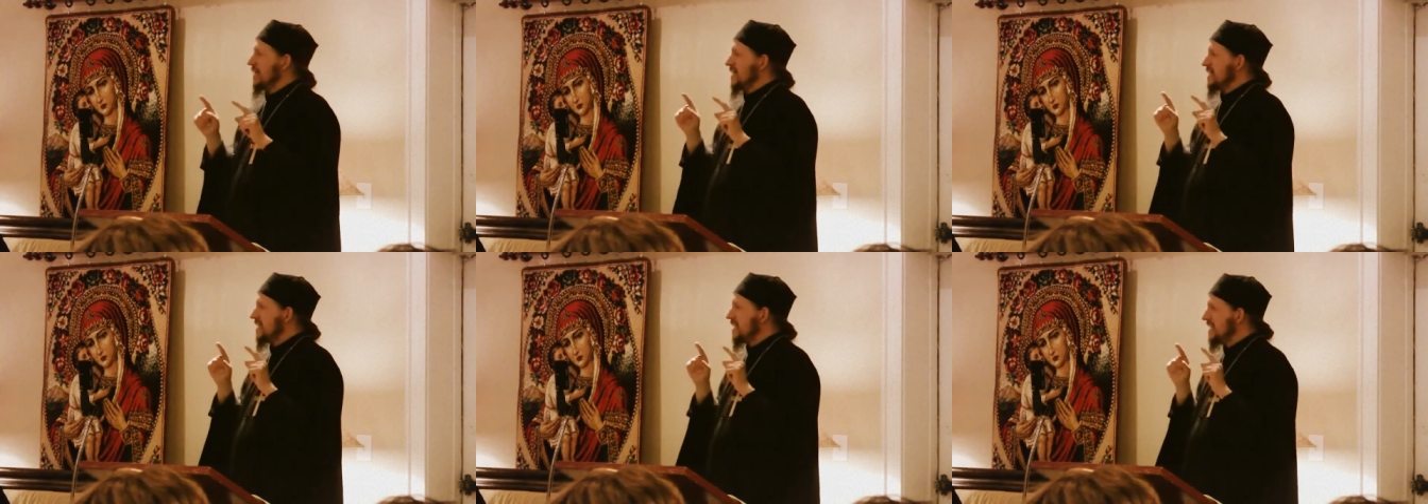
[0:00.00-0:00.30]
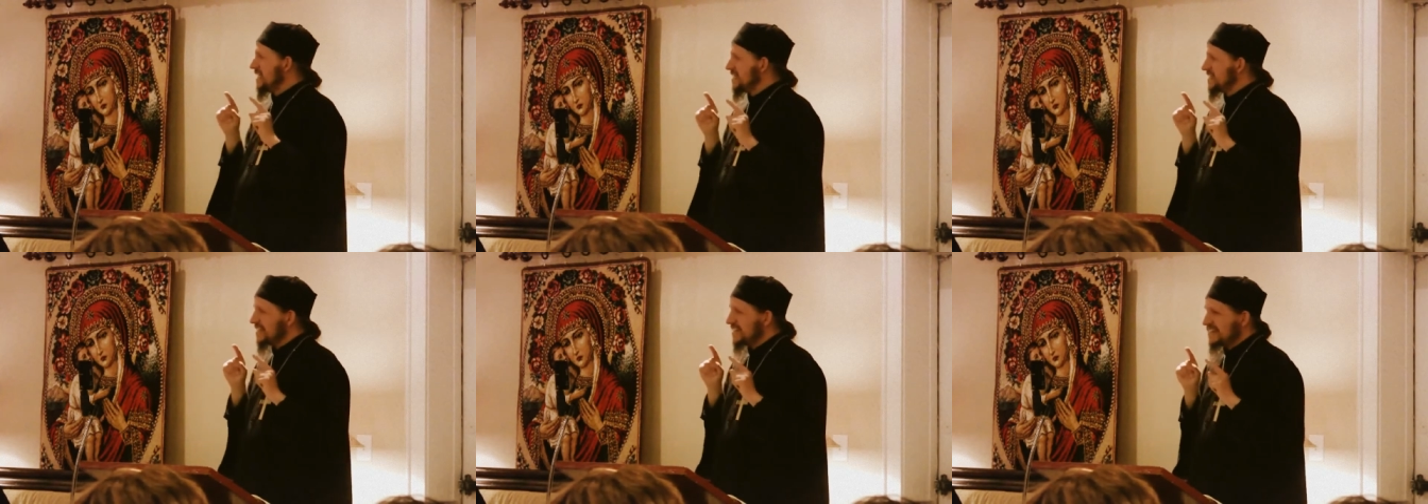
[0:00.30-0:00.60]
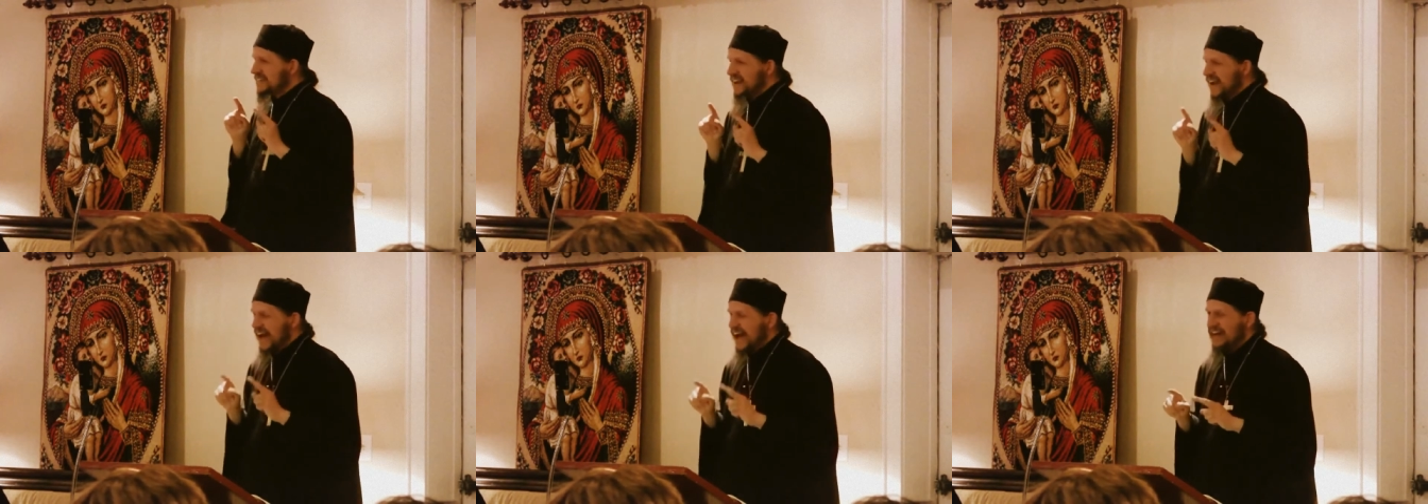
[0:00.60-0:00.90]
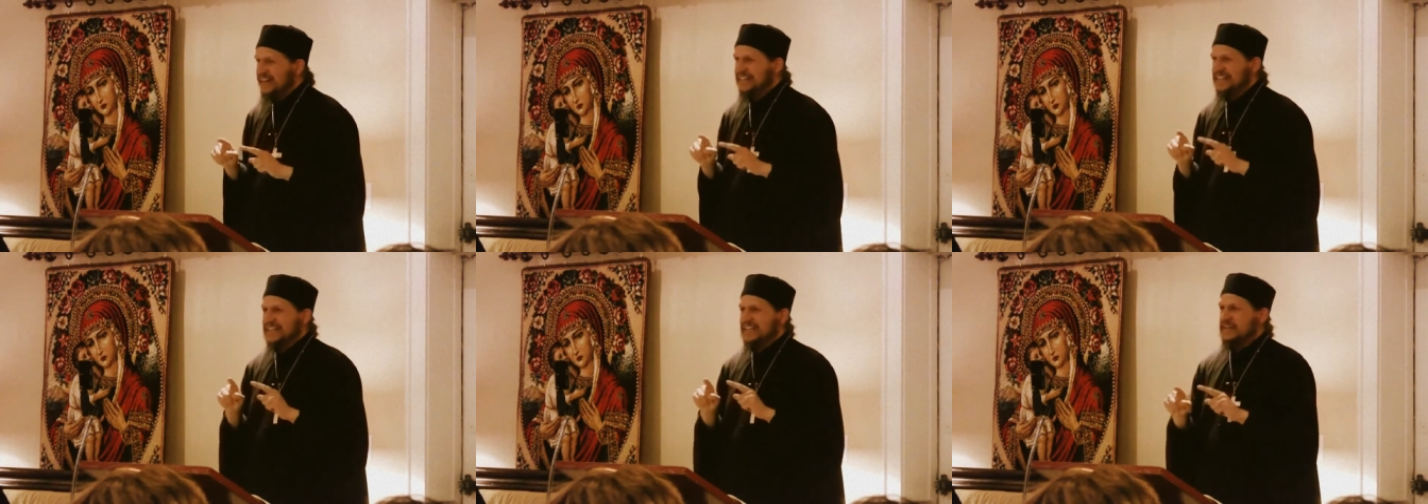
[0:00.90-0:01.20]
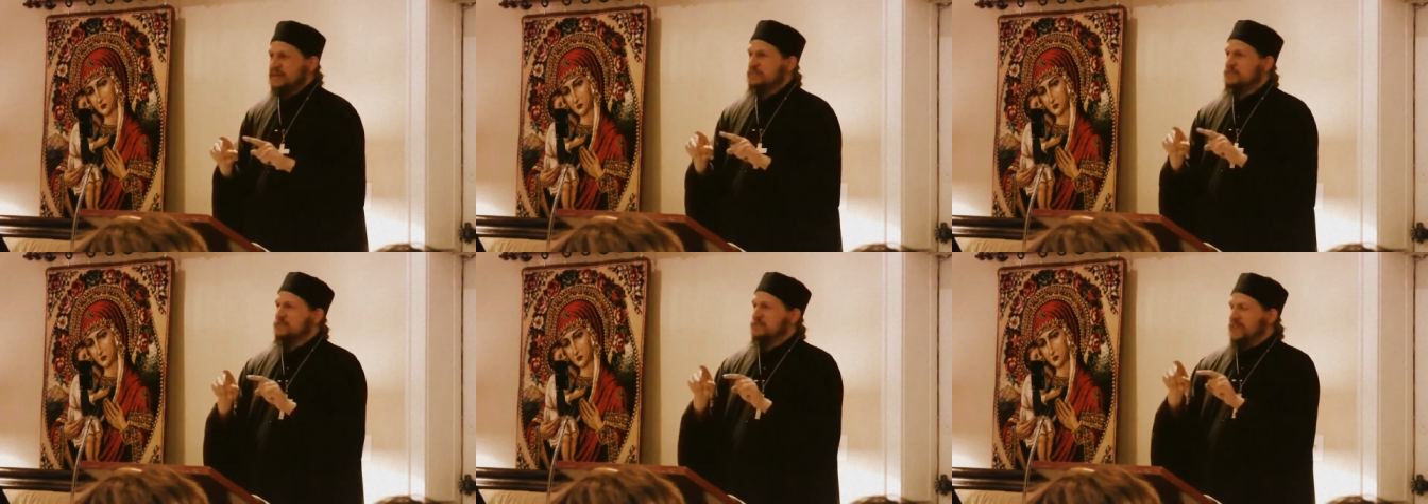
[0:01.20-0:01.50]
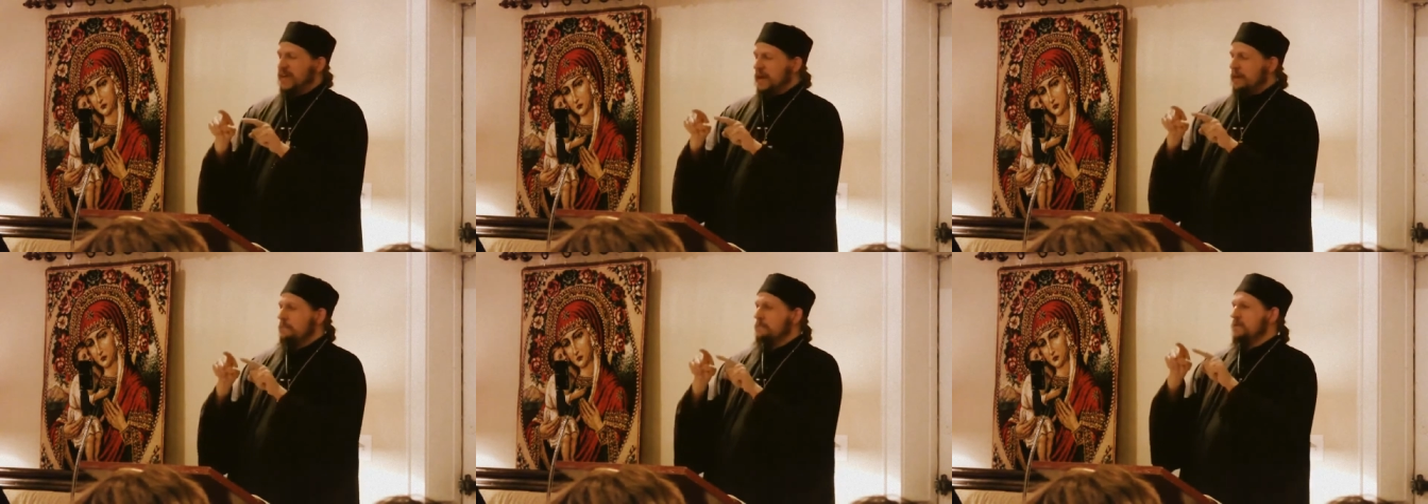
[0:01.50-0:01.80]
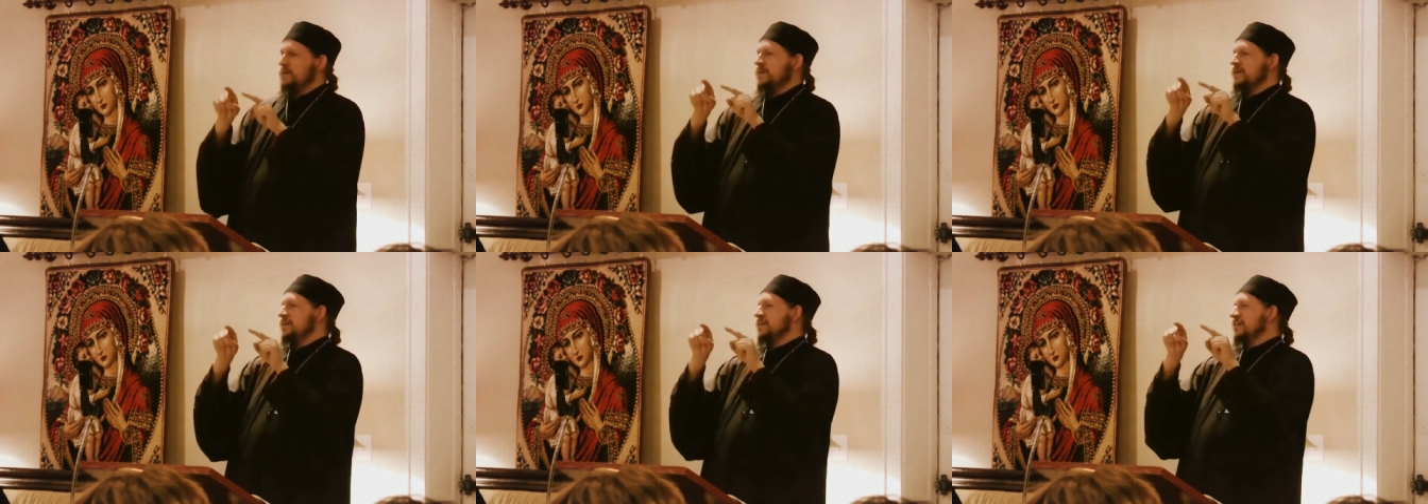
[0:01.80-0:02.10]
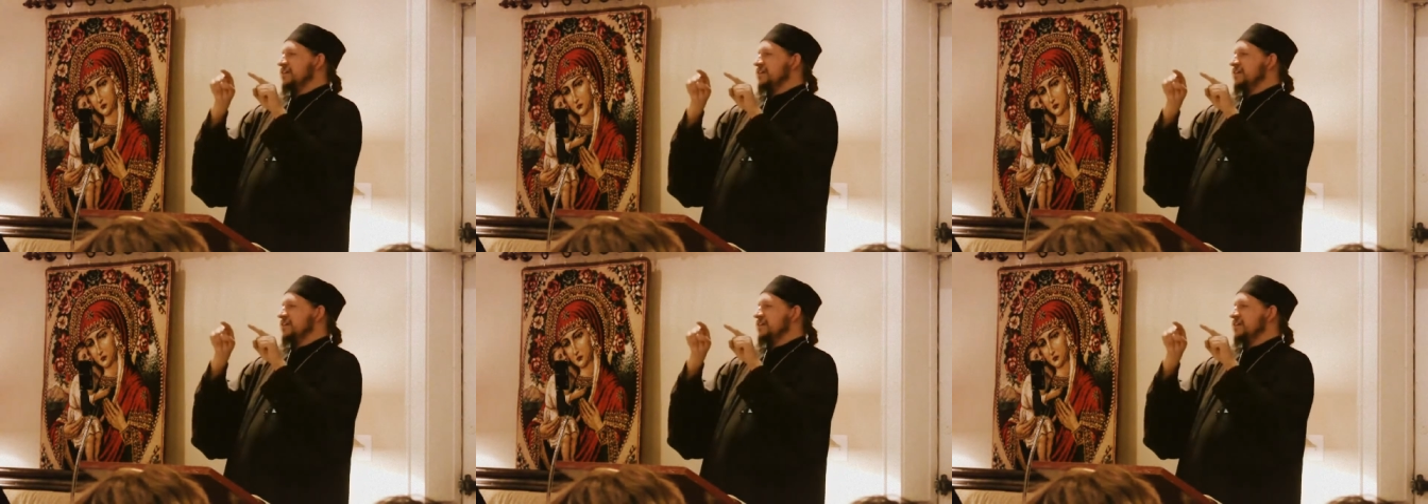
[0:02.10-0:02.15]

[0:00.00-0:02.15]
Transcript: he did not give them,